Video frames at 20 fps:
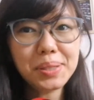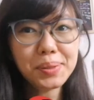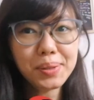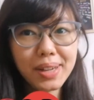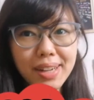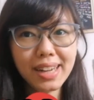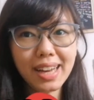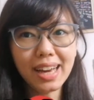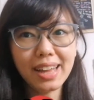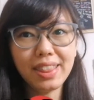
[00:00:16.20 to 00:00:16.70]
to
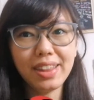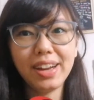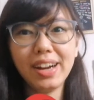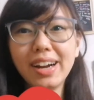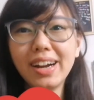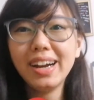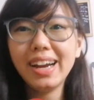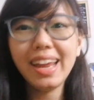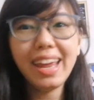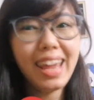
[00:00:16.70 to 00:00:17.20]

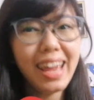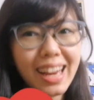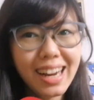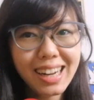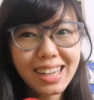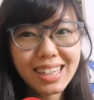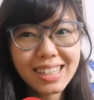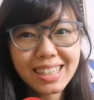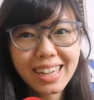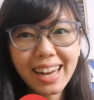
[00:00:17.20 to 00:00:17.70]
another
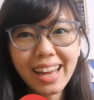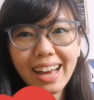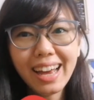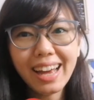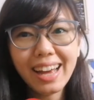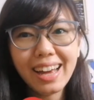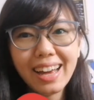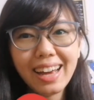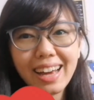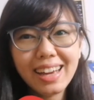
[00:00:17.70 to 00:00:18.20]
English
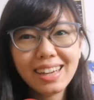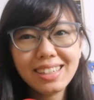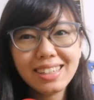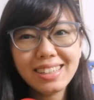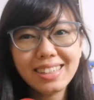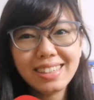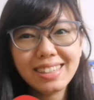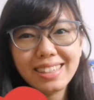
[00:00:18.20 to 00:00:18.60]
class.